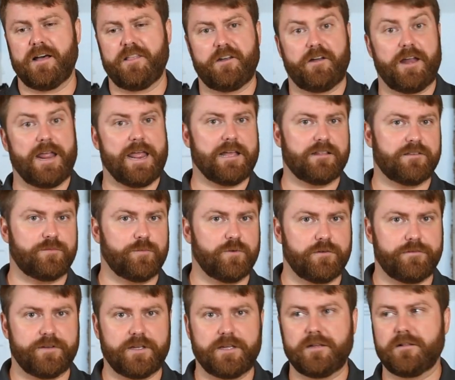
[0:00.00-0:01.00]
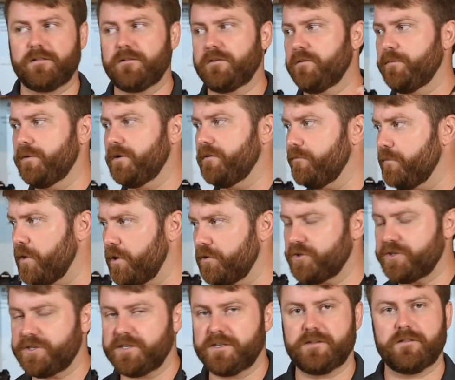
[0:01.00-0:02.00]
their hands moving, a little bit of
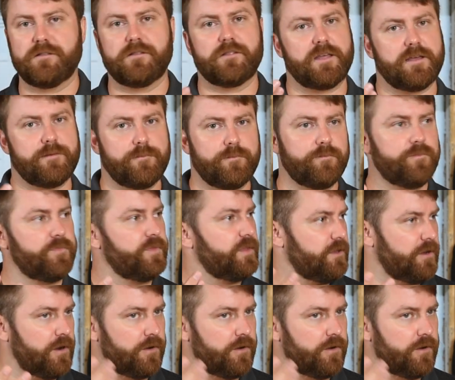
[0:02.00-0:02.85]
motion, them,